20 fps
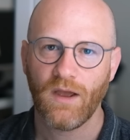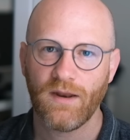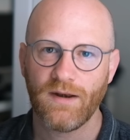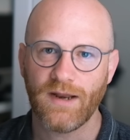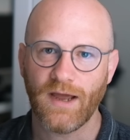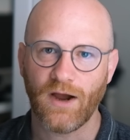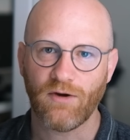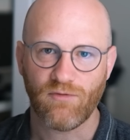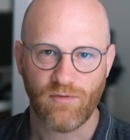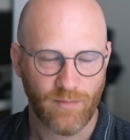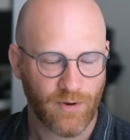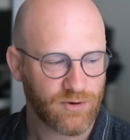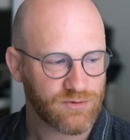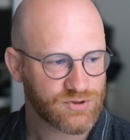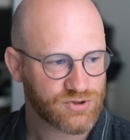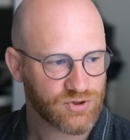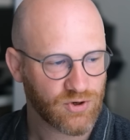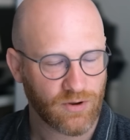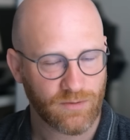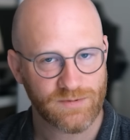Now,
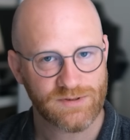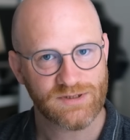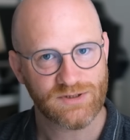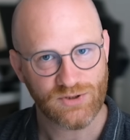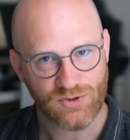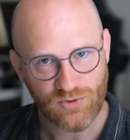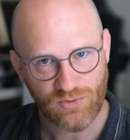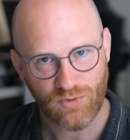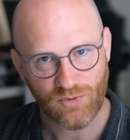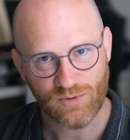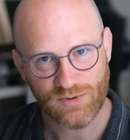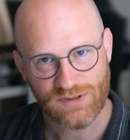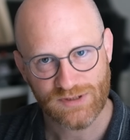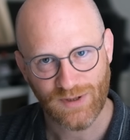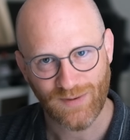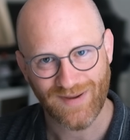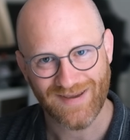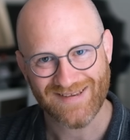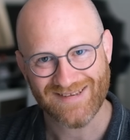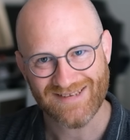remote jobs do
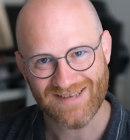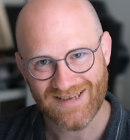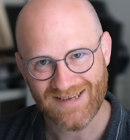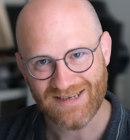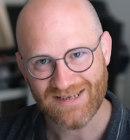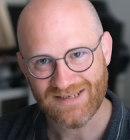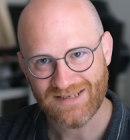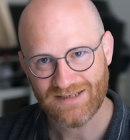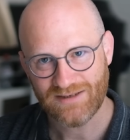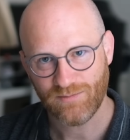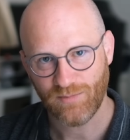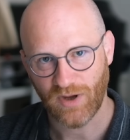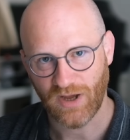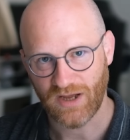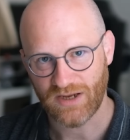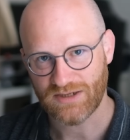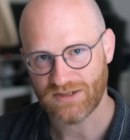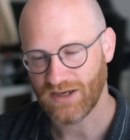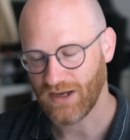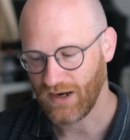also exist,
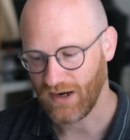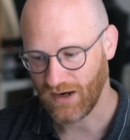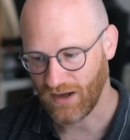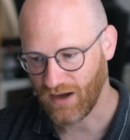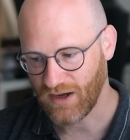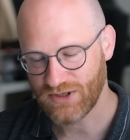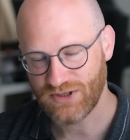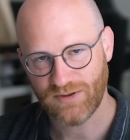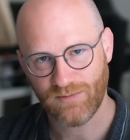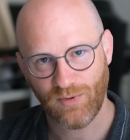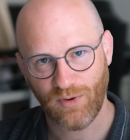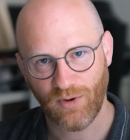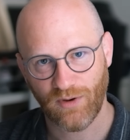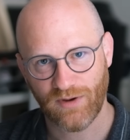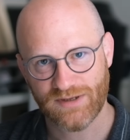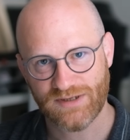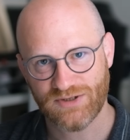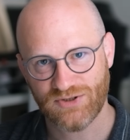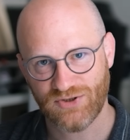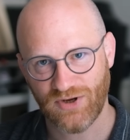but large
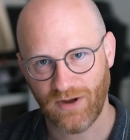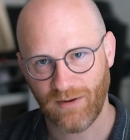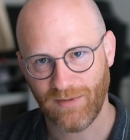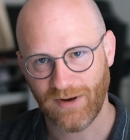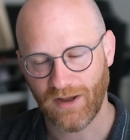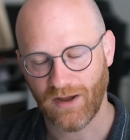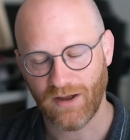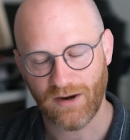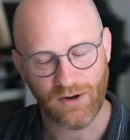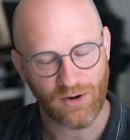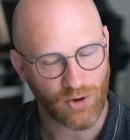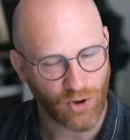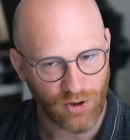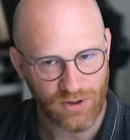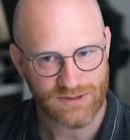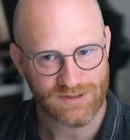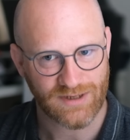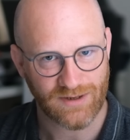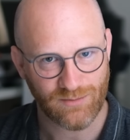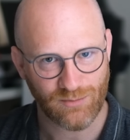employers in Germany are
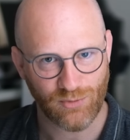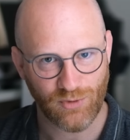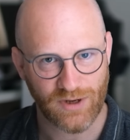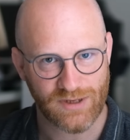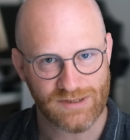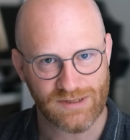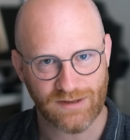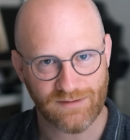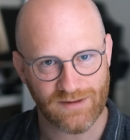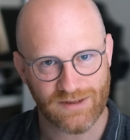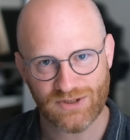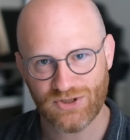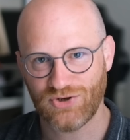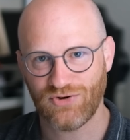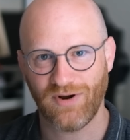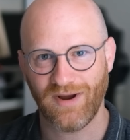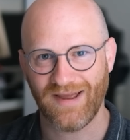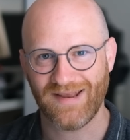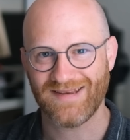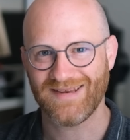not embracing this
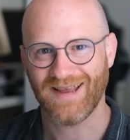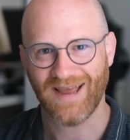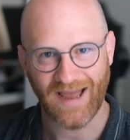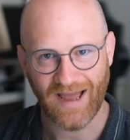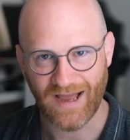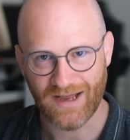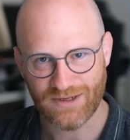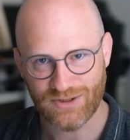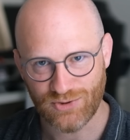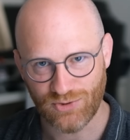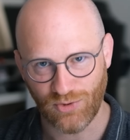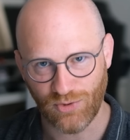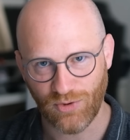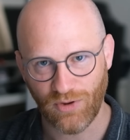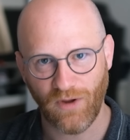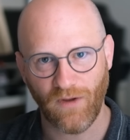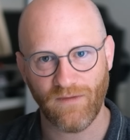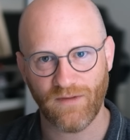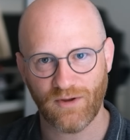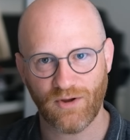trend at all.
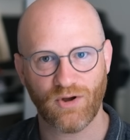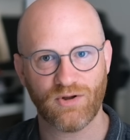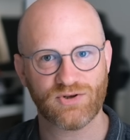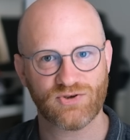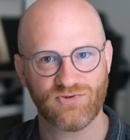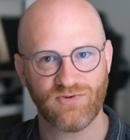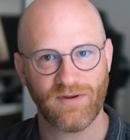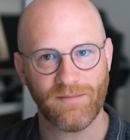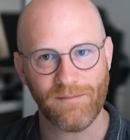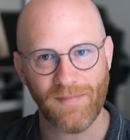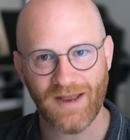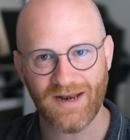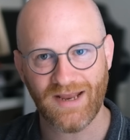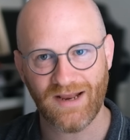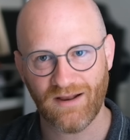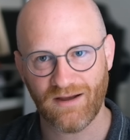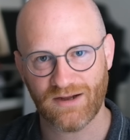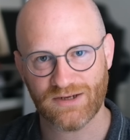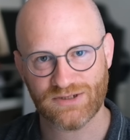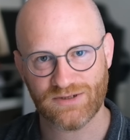On the contrary, many
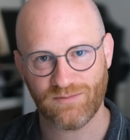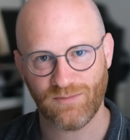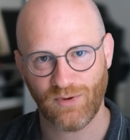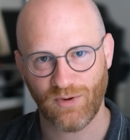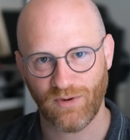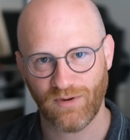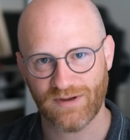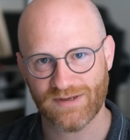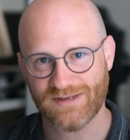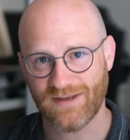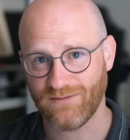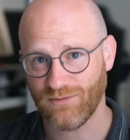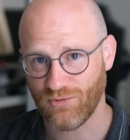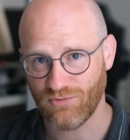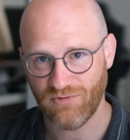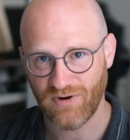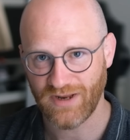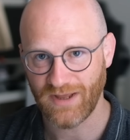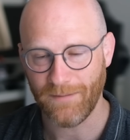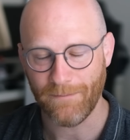large employers have
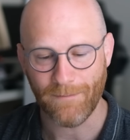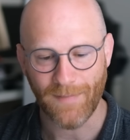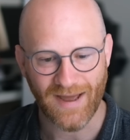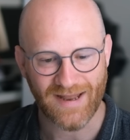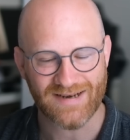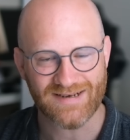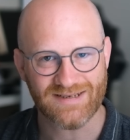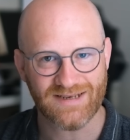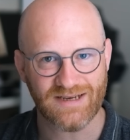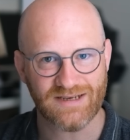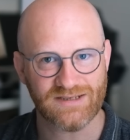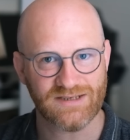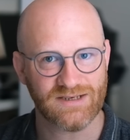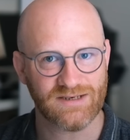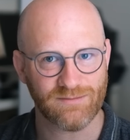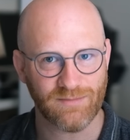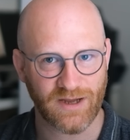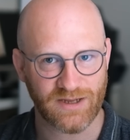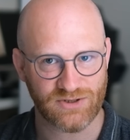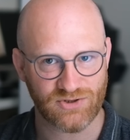already
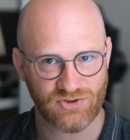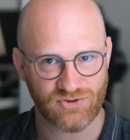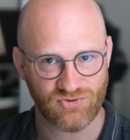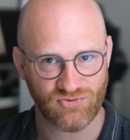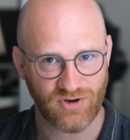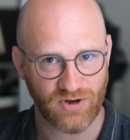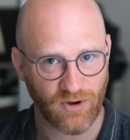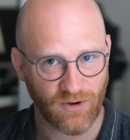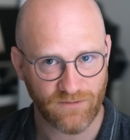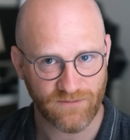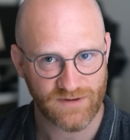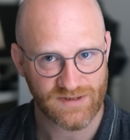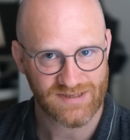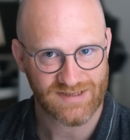mandated mandatory office